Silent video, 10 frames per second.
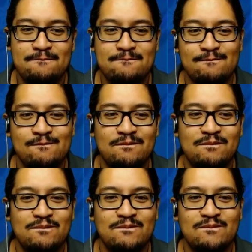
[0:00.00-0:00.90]

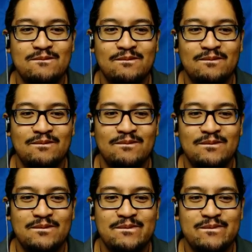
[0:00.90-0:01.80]

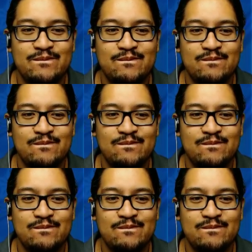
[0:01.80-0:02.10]
No one is speaking in this clip.